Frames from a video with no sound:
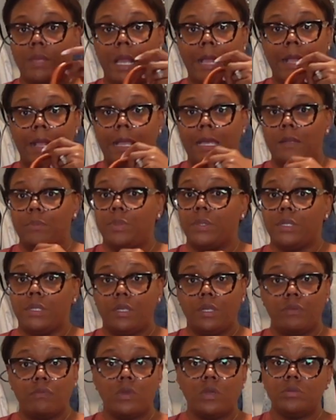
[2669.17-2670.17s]
I got to put it
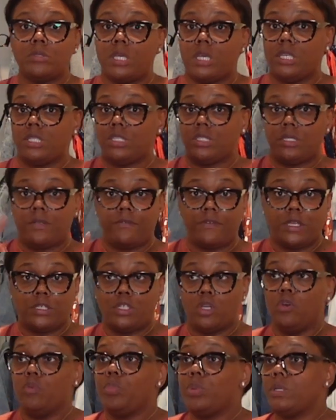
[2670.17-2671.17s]
in rotation. If I
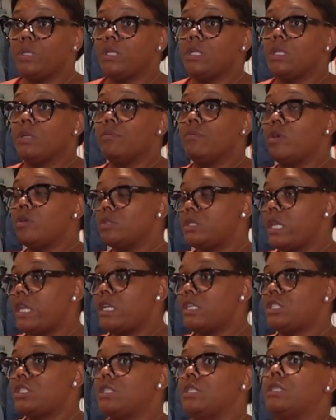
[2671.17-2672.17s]
don't put it in
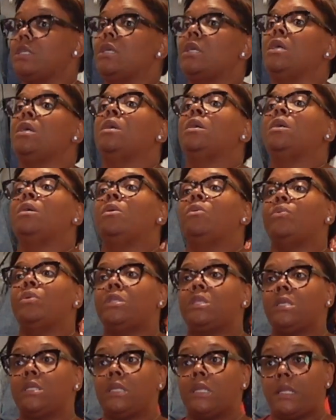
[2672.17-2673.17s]
rotation
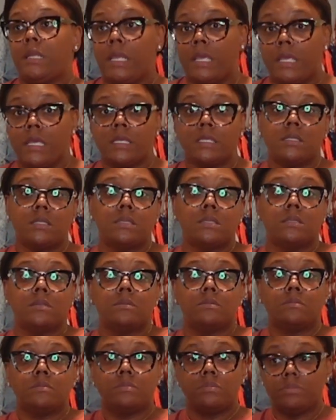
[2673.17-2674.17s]
within the next,
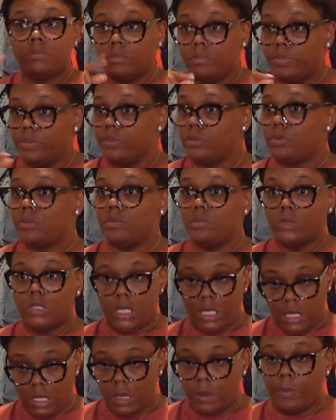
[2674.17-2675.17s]
the
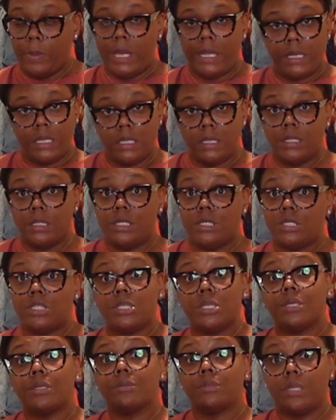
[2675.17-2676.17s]
end by the end of this
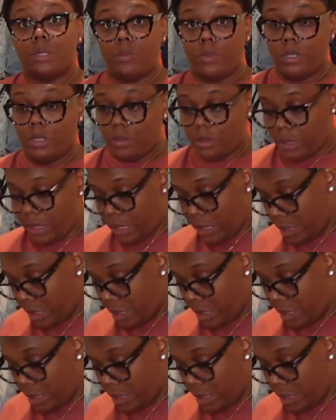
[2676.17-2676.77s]
year, then we're going to let